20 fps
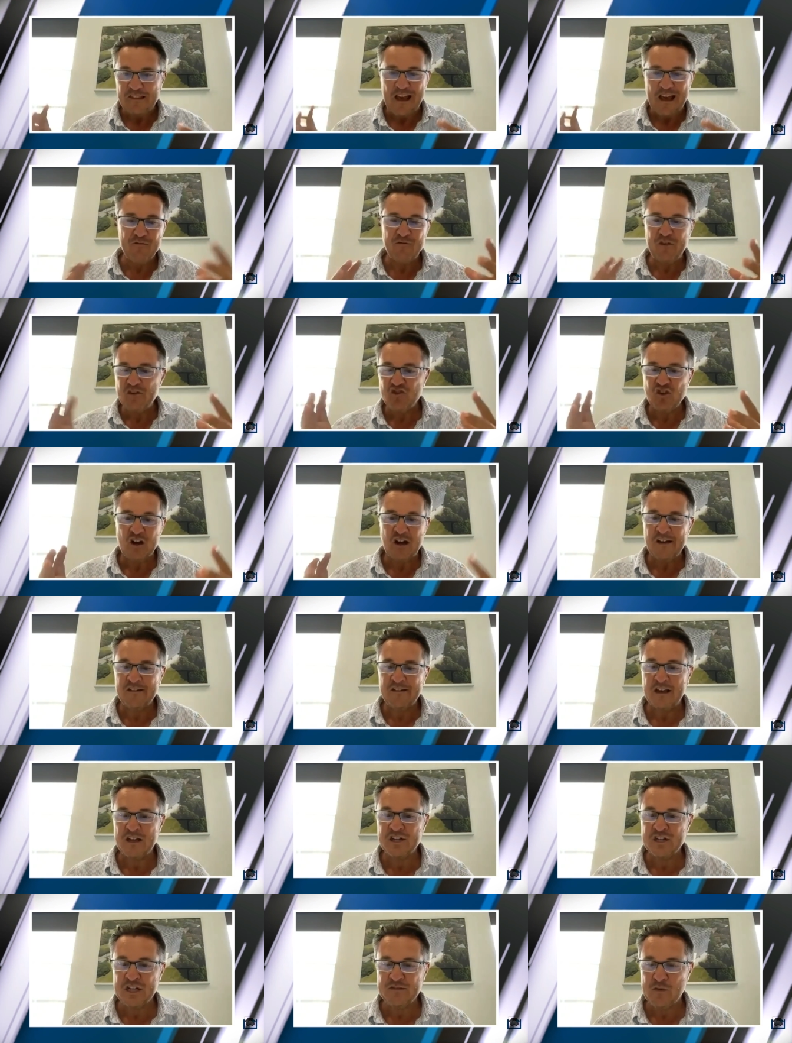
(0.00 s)
that
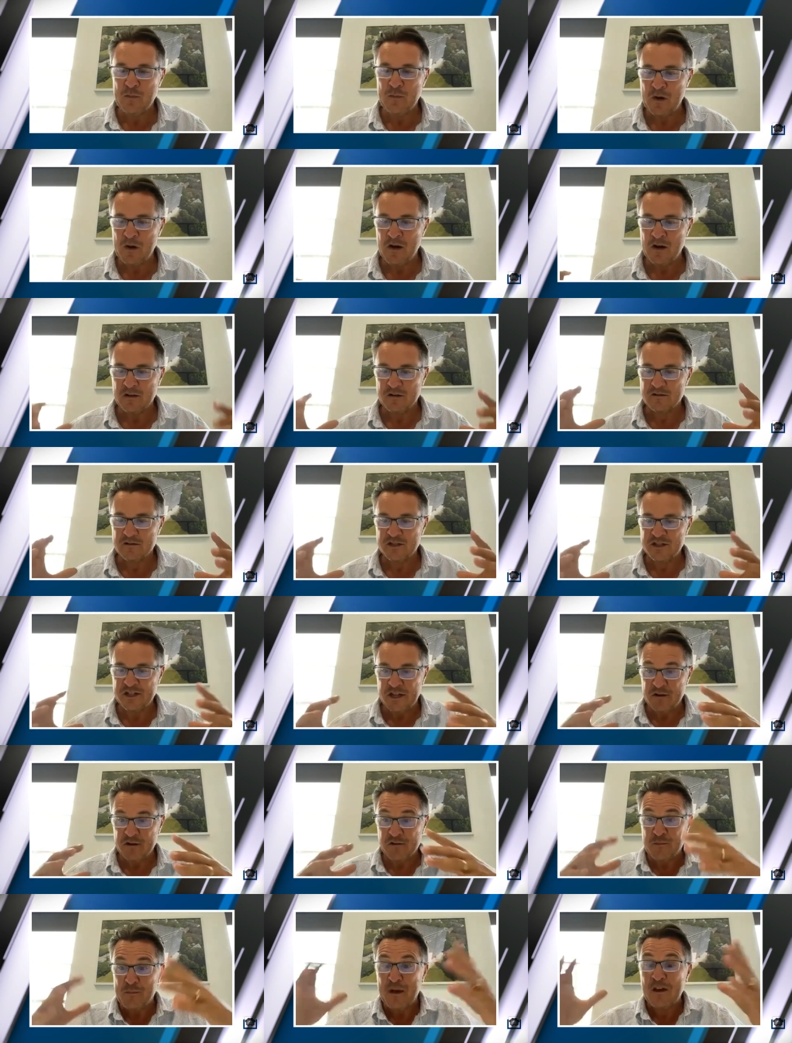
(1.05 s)
visualization of a plant
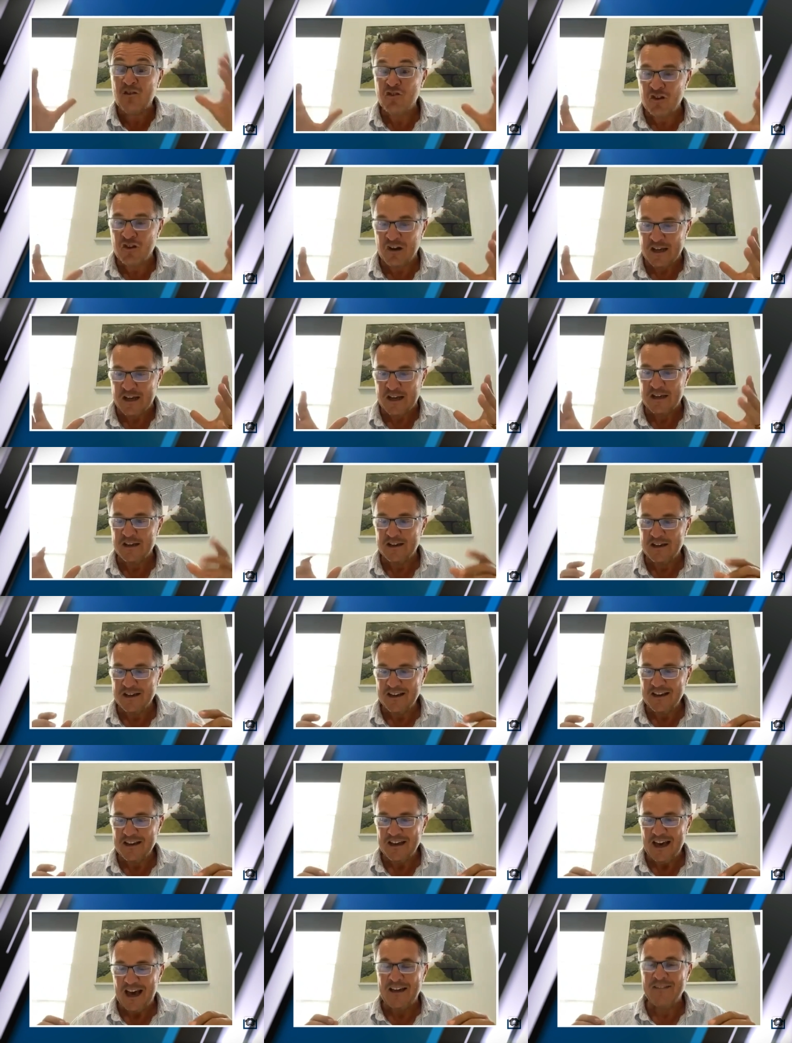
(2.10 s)
geospatially
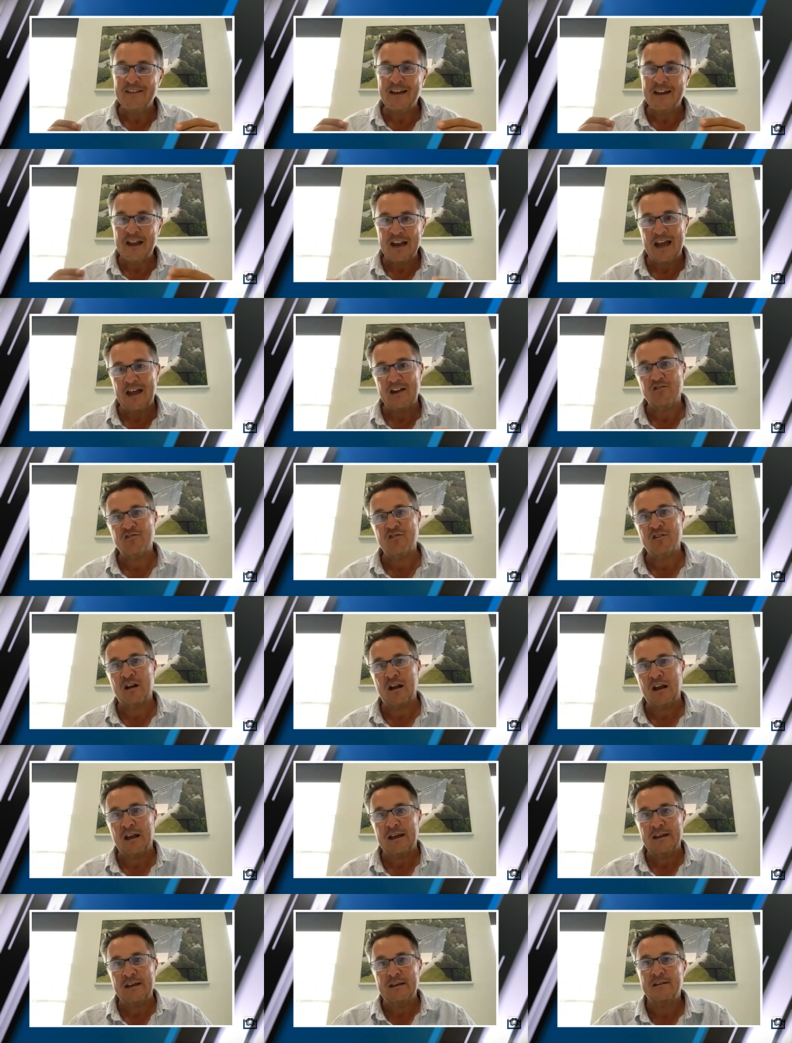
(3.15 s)
and then
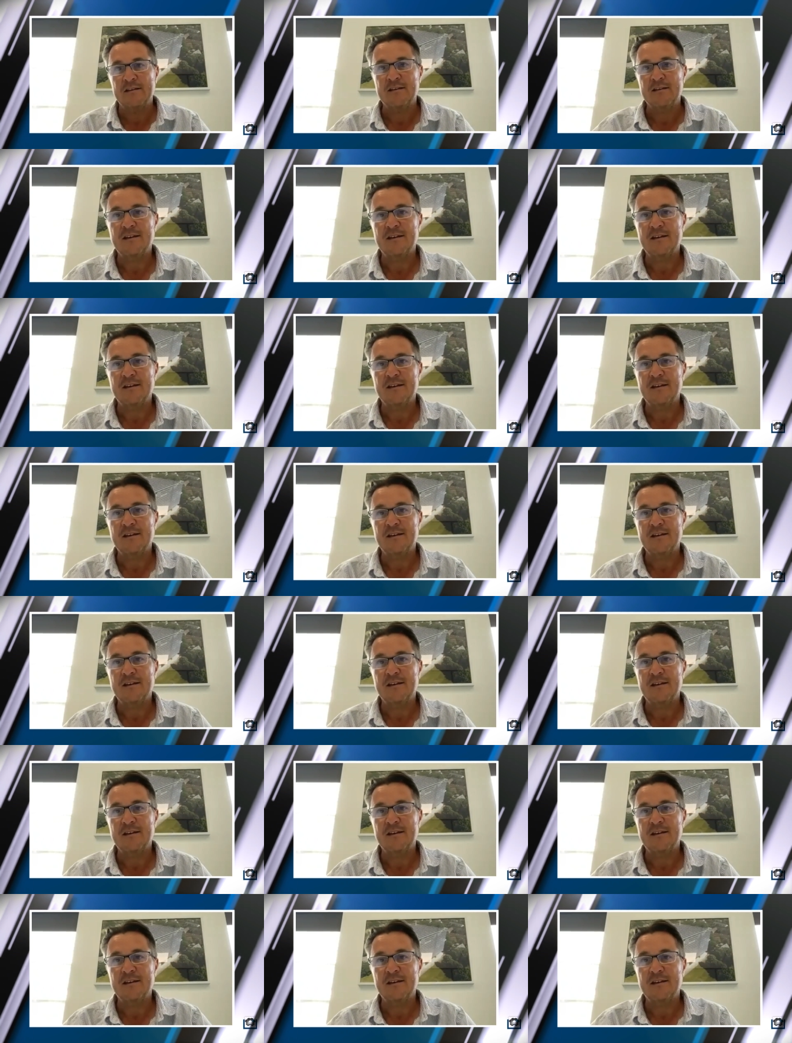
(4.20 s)
electrically